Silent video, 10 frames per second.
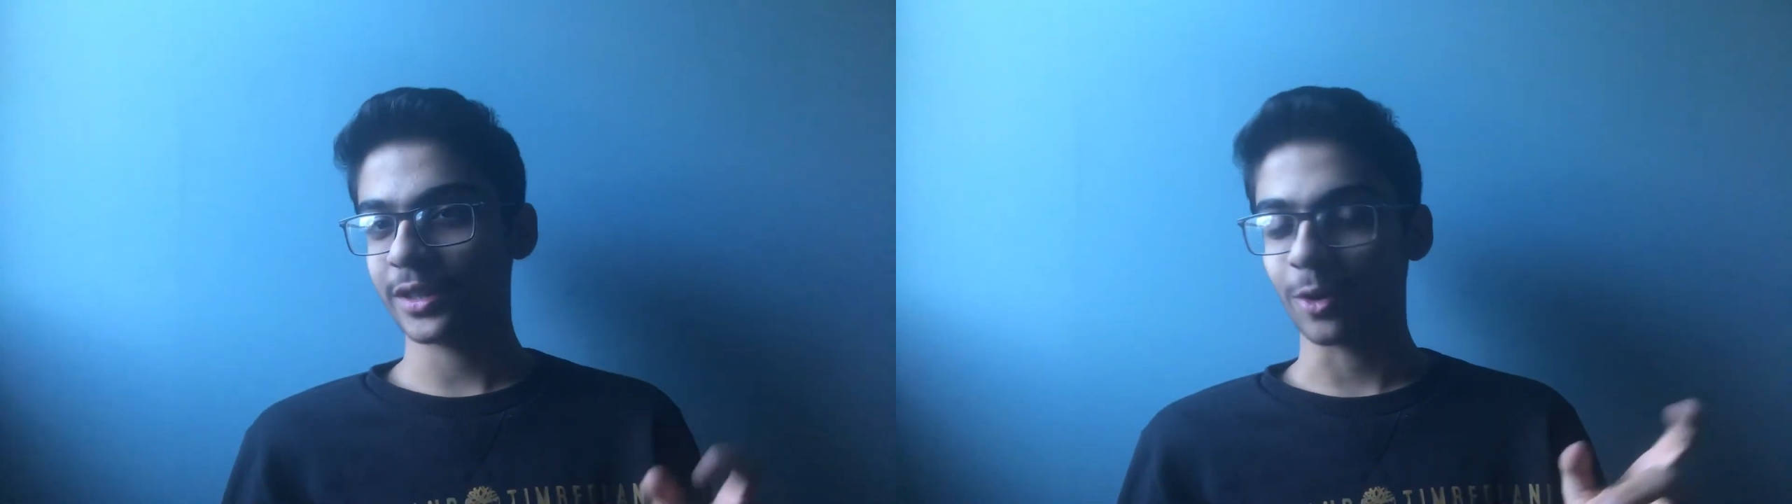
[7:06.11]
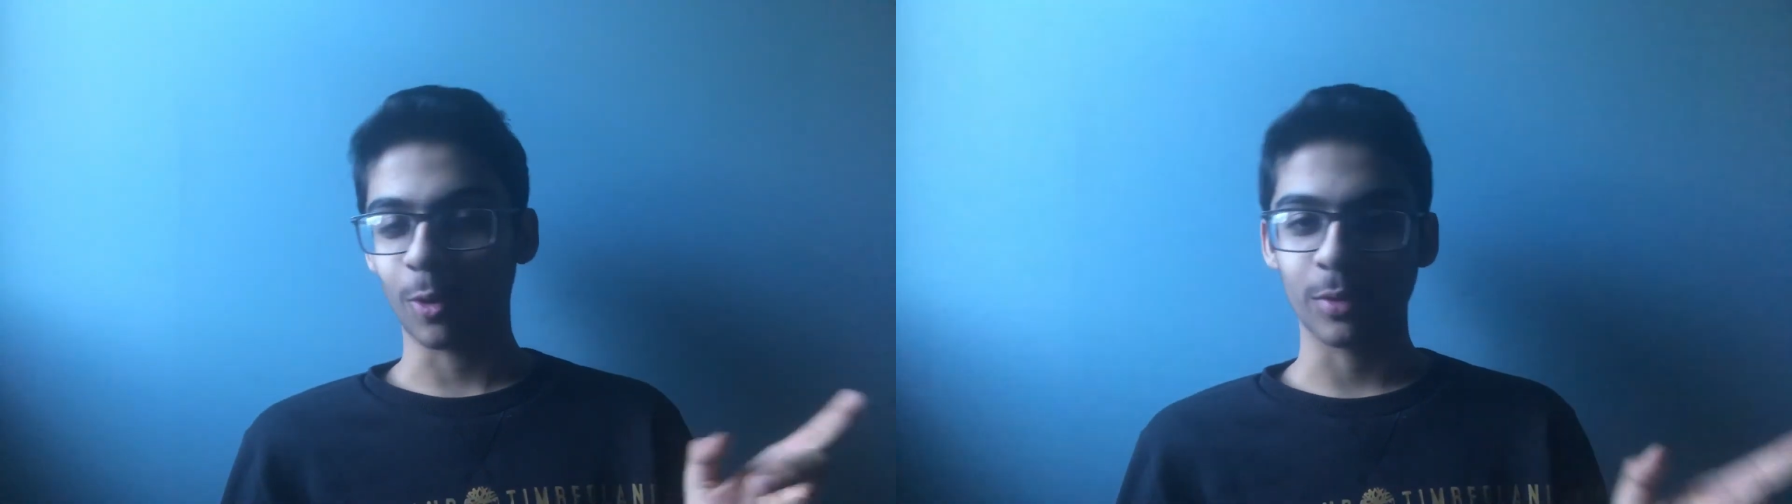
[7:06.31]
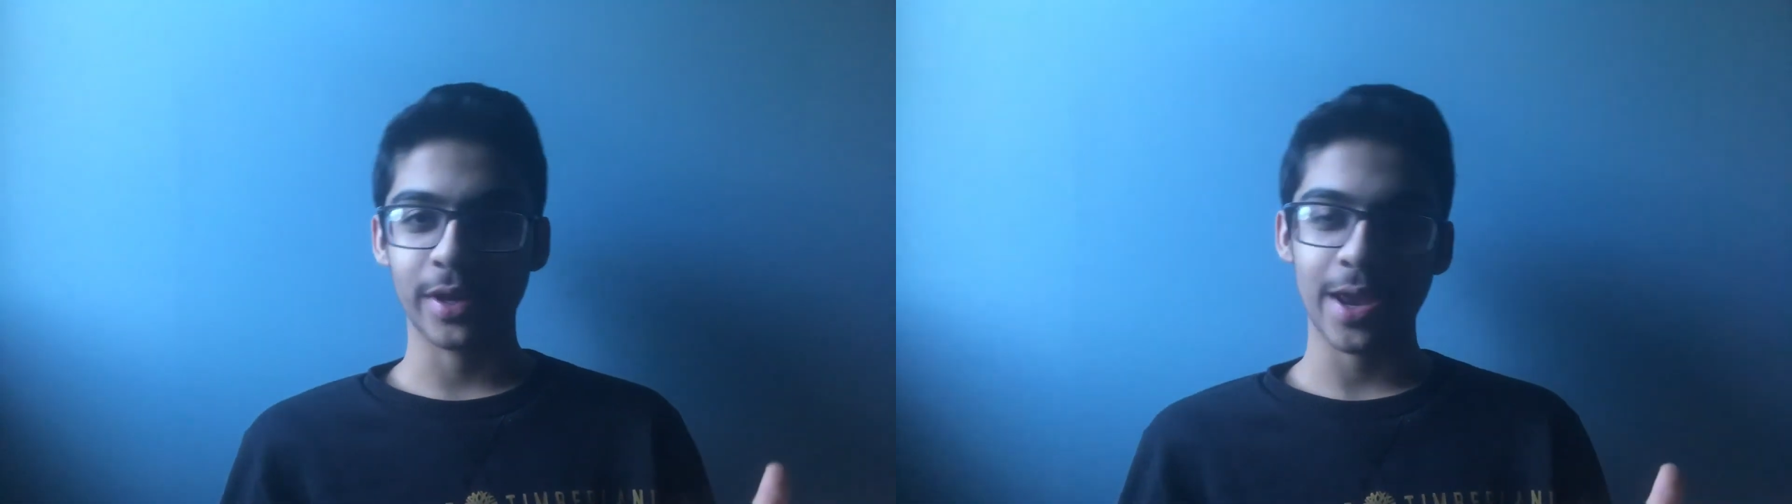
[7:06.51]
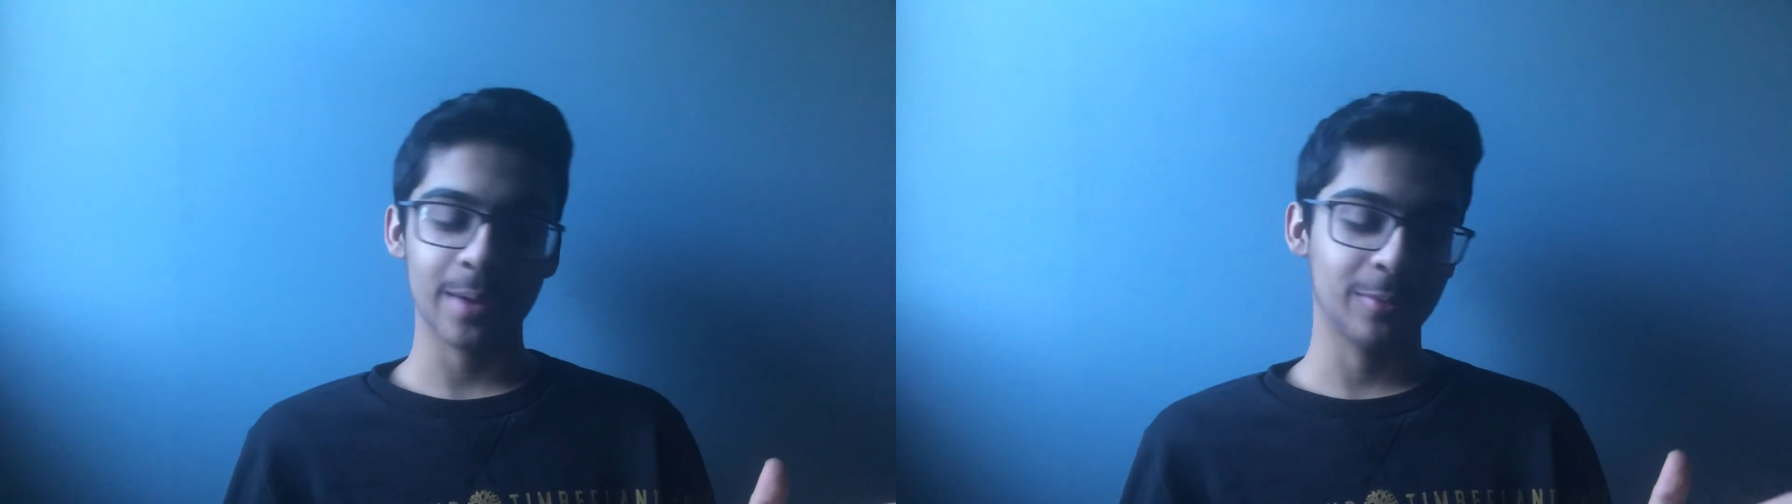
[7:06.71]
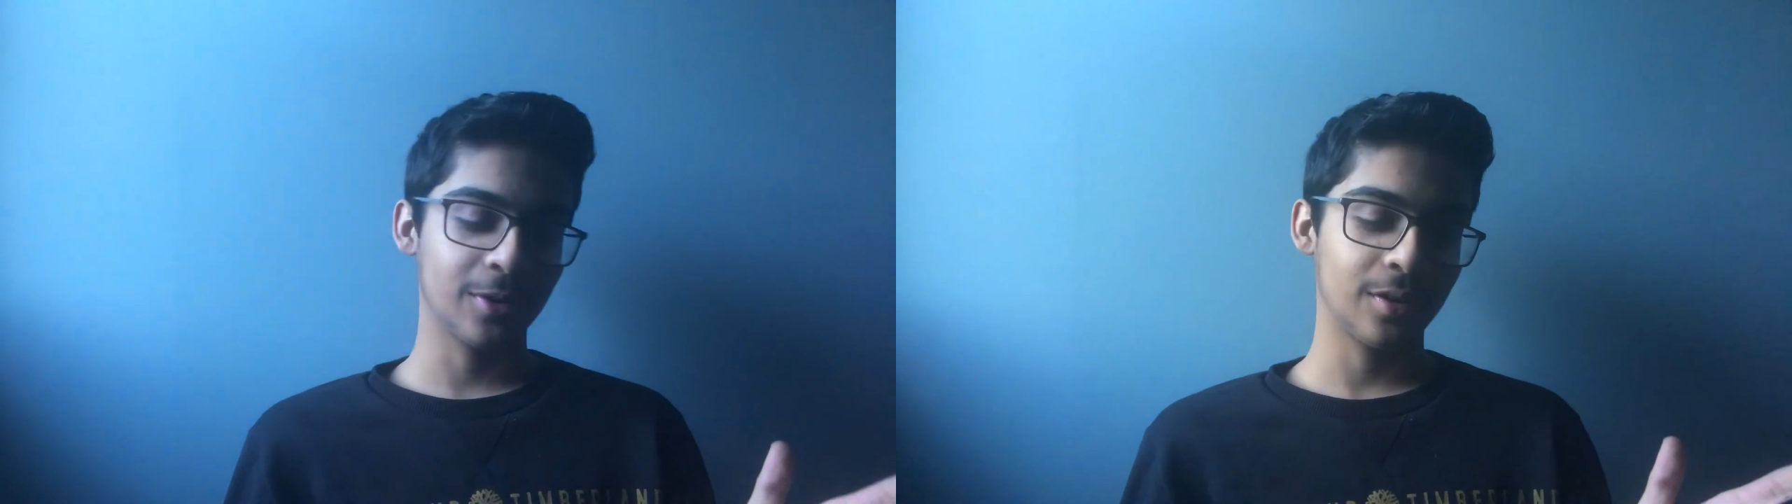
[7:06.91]
the whole
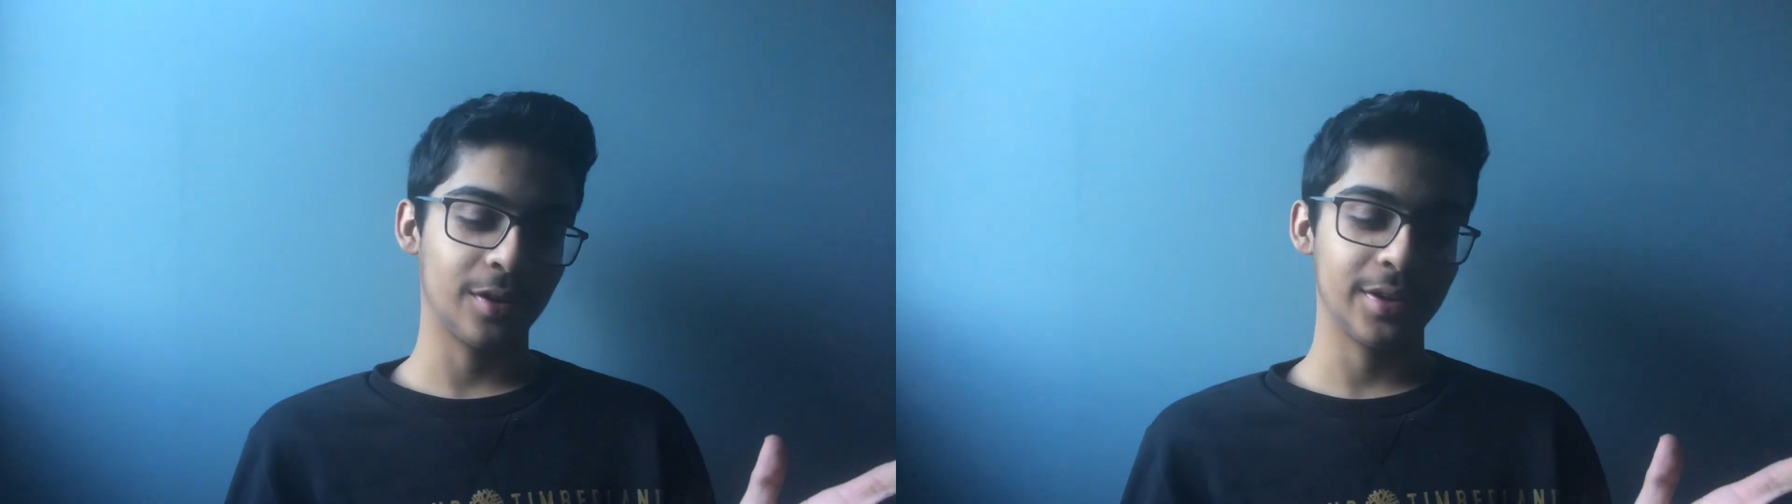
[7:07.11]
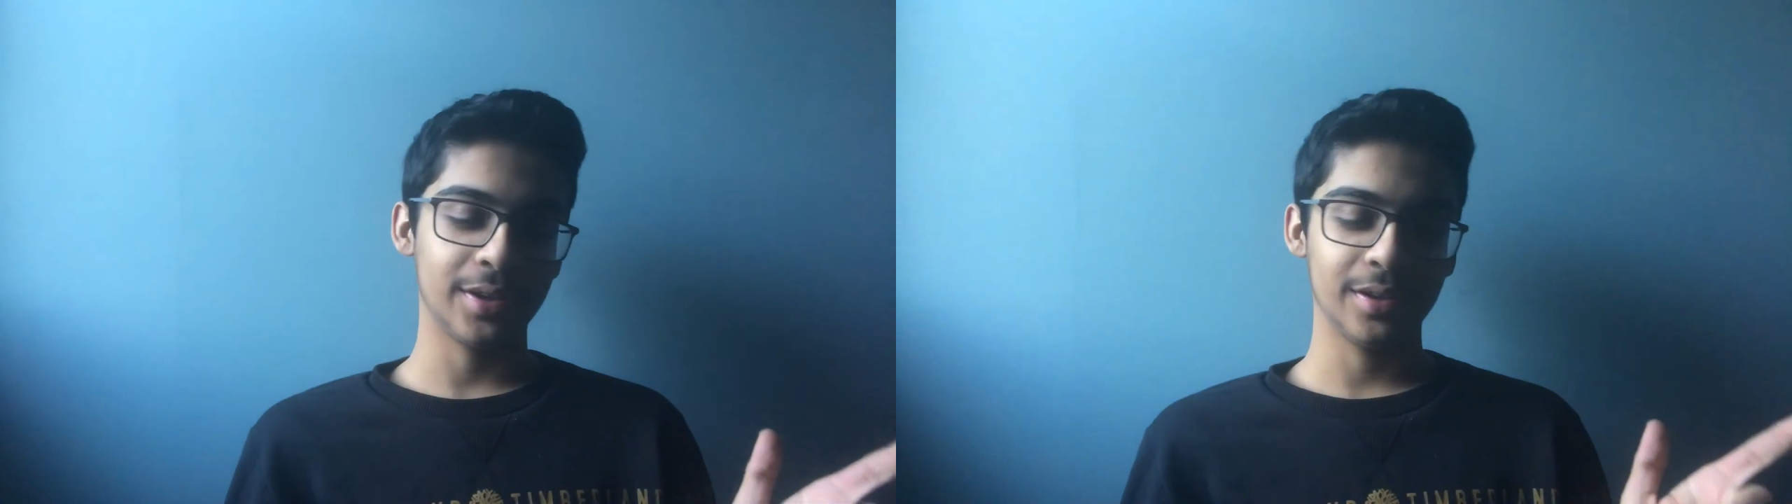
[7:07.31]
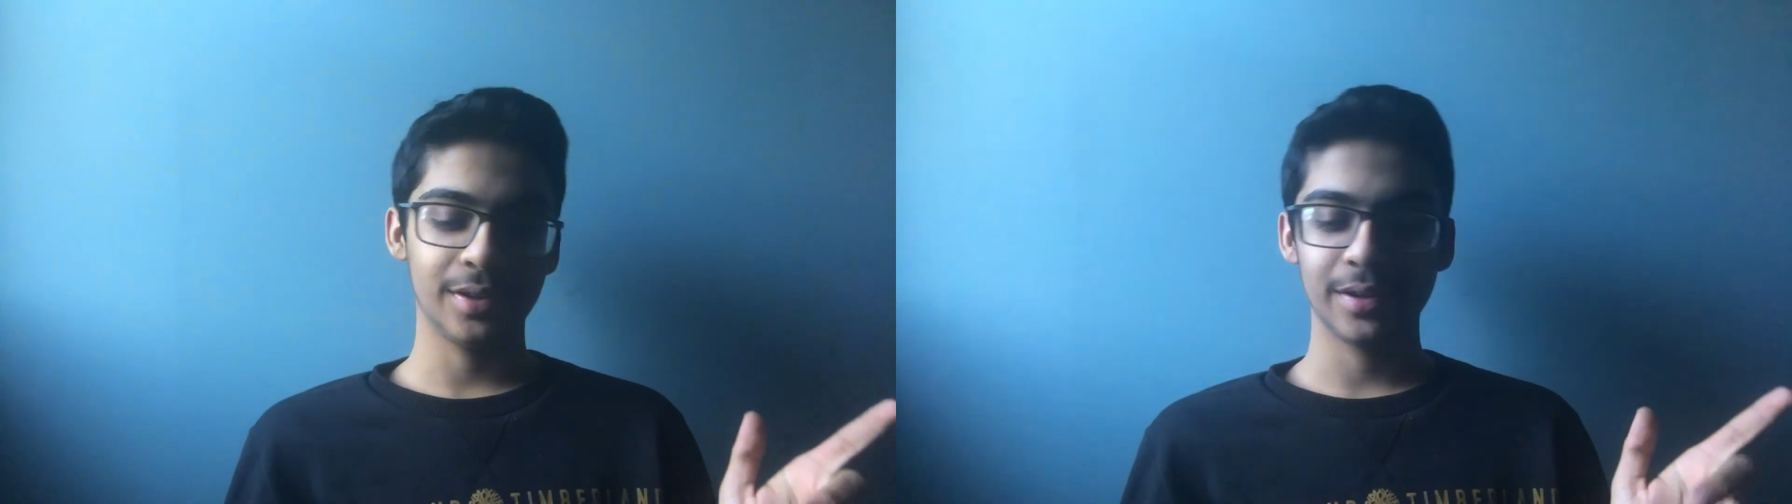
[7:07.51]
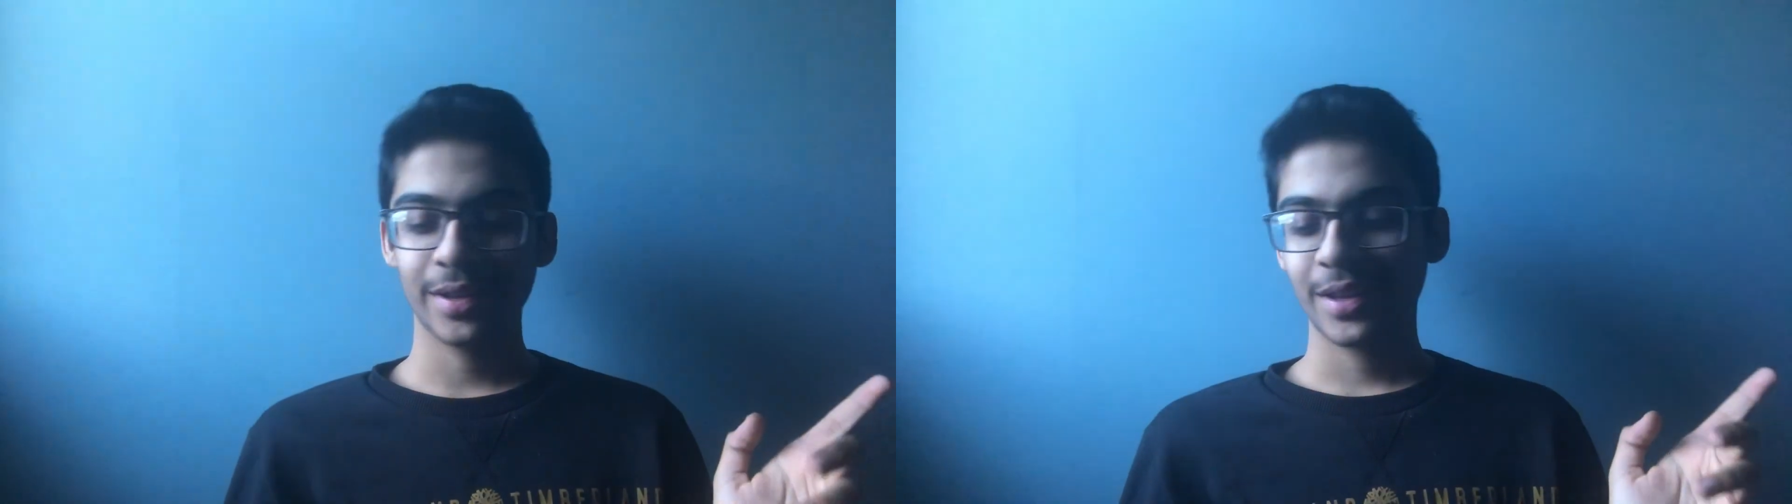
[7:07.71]
camera on it,